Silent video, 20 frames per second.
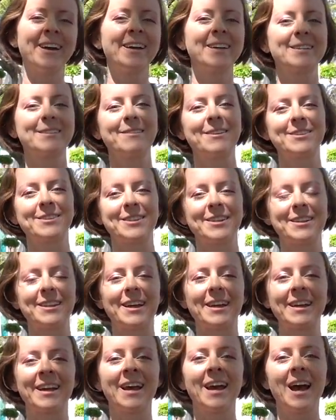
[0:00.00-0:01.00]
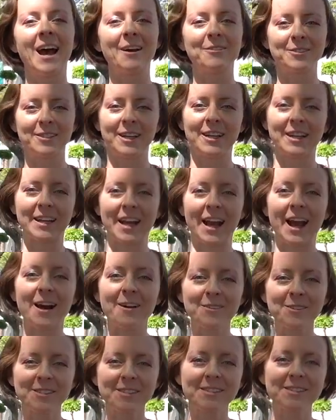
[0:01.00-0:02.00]
especially like after getting a
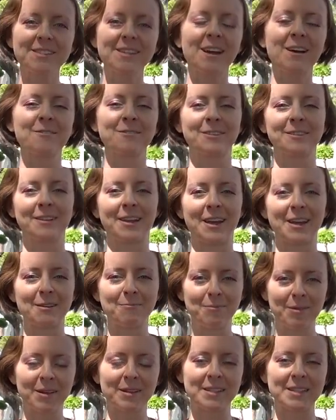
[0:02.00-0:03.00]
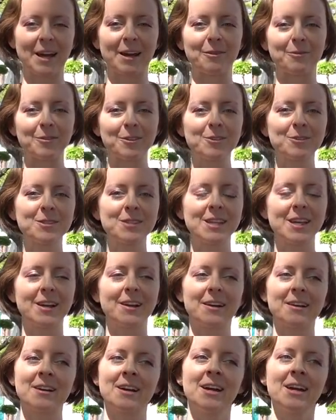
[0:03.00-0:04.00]
house and stuff and like putting down roots
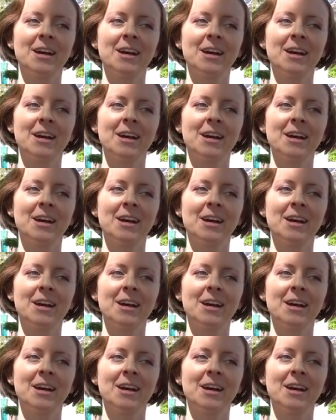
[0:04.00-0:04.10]
here.